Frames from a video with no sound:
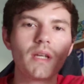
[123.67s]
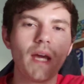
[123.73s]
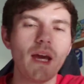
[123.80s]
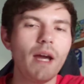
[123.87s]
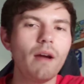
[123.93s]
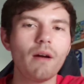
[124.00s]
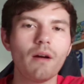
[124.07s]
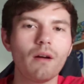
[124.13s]

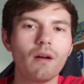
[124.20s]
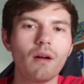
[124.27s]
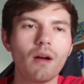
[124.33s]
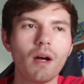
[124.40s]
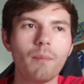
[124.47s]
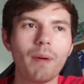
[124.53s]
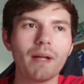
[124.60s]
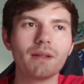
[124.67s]
care
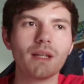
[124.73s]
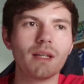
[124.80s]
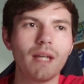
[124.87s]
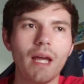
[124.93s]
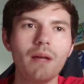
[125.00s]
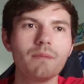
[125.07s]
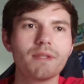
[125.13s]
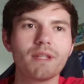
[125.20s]
about the
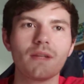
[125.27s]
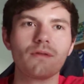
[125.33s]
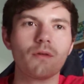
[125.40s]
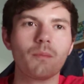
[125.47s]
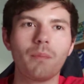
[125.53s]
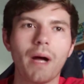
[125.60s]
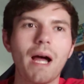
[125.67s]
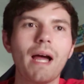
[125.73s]
games that they're
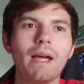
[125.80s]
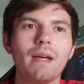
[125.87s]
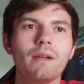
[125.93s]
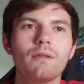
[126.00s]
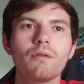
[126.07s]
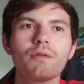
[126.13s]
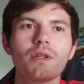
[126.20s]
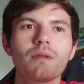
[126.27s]
buying.
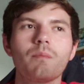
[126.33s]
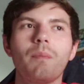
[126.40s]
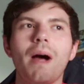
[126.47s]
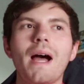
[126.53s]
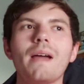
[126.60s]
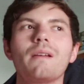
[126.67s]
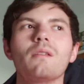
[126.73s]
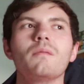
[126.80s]
They're just
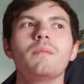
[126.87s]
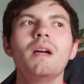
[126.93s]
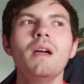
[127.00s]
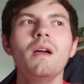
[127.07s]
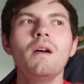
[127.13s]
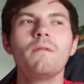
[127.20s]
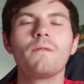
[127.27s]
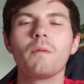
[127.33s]
buying them
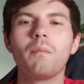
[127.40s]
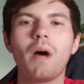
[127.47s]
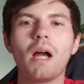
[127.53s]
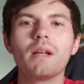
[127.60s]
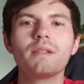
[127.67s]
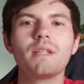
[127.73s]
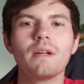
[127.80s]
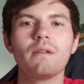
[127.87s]
for
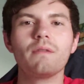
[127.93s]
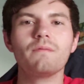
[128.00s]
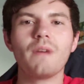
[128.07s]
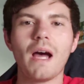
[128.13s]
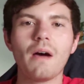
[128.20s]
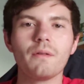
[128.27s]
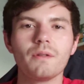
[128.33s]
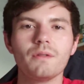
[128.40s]
monetary
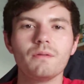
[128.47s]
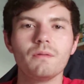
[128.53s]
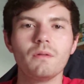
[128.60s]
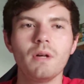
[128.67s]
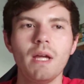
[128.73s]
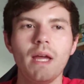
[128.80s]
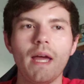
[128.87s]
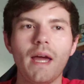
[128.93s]
value
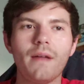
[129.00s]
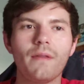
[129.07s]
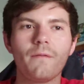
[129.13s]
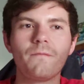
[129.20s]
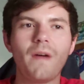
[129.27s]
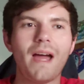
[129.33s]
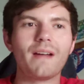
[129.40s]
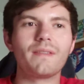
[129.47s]
and the
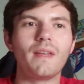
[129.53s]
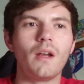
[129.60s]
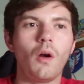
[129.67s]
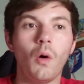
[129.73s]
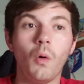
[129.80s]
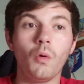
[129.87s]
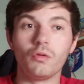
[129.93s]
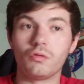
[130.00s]
fact that,
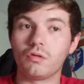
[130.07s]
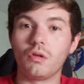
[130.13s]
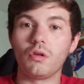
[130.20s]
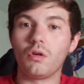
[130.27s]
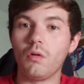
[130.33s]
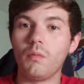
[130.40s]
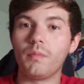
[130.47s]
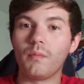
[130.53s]
oh, it's going to
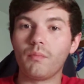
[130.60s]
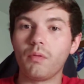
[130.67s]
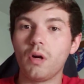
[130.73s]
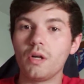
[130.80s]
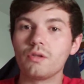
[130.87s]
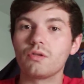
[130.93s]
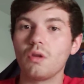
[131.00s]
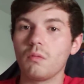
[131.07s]
go up in
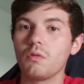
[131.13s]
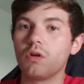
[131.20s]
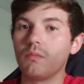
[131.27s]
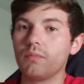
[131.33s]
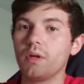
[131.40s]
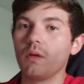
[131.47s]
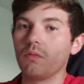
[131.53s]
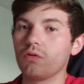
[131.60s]
price, so I'm going to
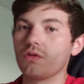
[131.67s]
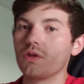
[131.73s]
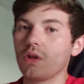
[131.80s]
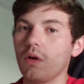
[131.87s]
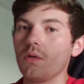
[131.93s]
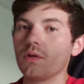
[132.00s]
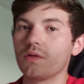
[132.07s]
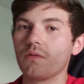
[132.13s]
be able to
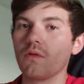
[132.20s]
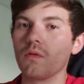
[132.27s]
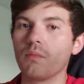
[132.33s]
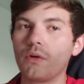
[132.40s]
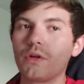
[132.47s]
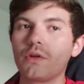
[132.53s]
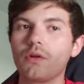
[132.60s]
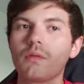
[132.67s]
sell this for a
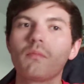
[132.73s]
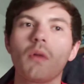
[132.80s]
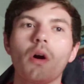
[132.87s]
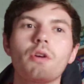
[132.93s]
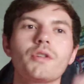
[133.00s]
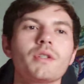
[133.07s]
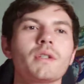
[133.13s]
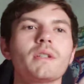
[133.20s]
pretty good
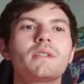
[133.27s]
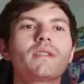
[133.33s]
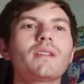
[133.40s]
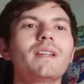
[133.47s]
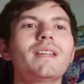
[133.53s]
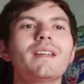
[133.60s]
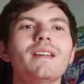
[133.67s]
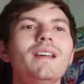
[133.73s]
margin. It's
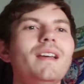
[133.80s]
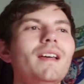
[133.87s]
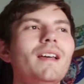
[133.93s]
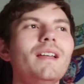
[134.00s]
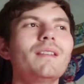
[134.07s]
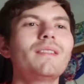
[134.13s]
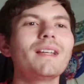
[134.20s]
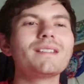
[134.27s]
like,
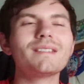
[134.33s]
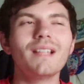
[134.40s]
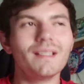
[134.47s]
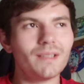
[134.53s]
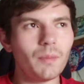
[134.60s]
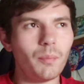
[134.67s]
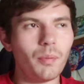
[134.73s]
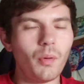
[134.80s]
that's
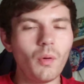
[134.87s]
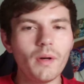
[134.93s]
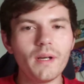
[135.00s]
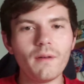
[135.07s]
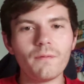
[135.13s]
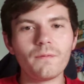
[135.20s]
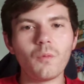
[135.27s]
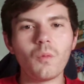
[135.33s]
not the point
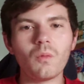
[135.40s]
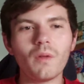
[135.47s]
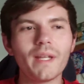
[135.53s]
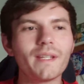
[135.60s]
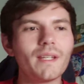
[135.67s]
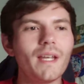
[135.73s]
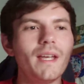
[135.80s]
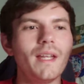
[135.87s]
of,
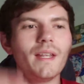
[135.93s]
like,